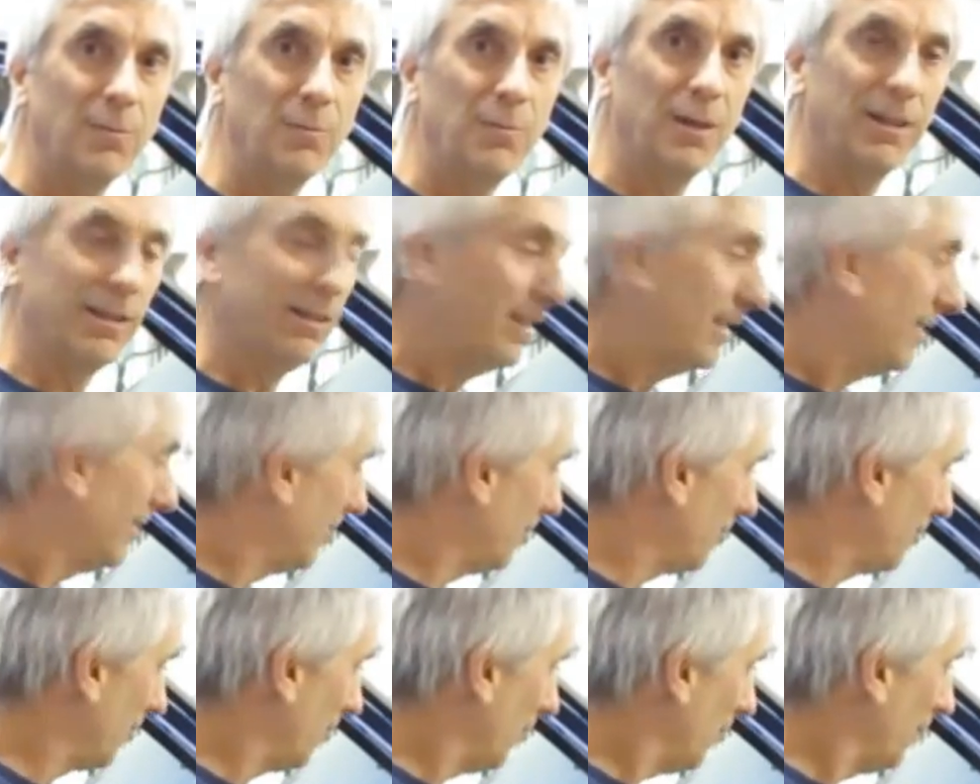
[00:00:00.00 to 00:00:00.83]
But
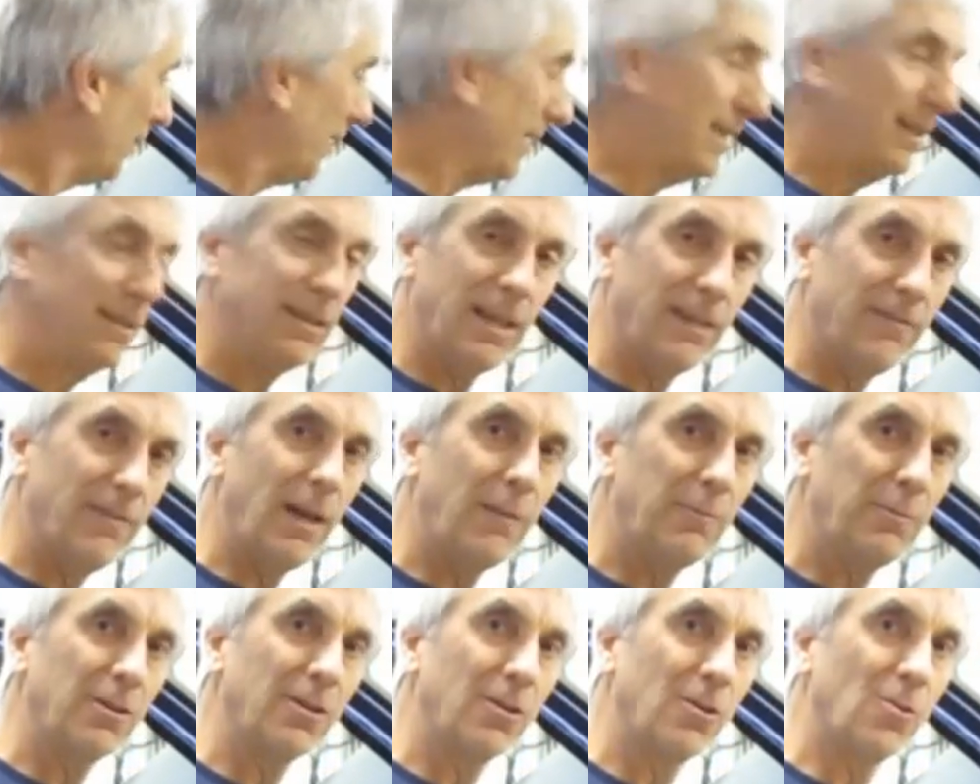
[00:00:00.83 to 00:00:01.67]
the only way you get that
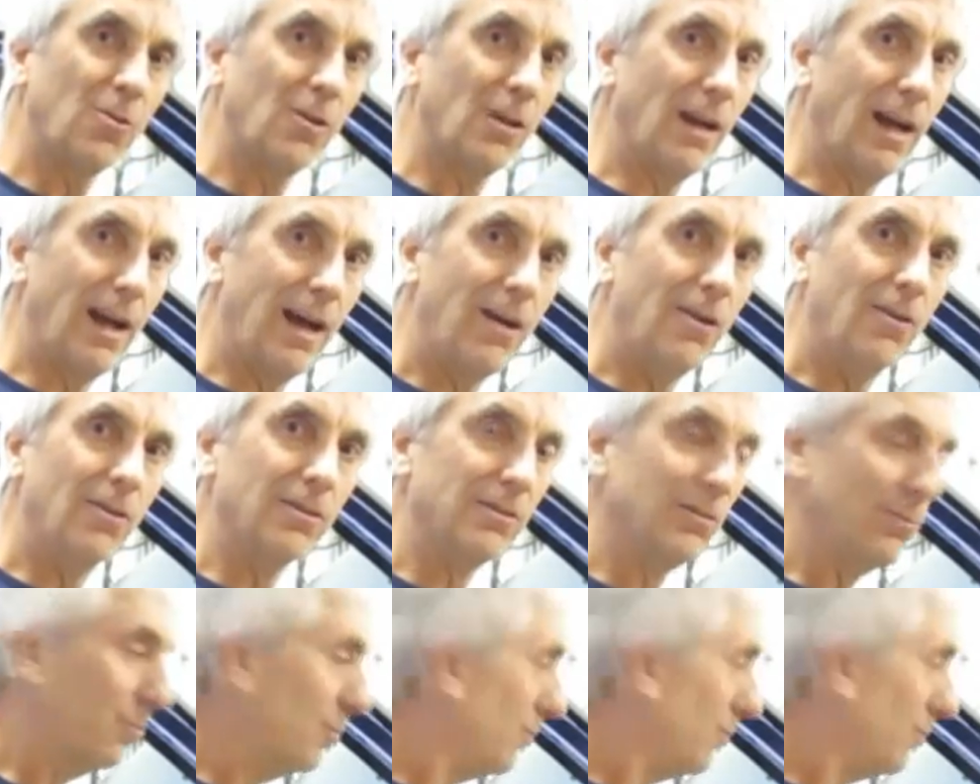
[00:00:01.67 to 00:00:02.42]
evaporator core out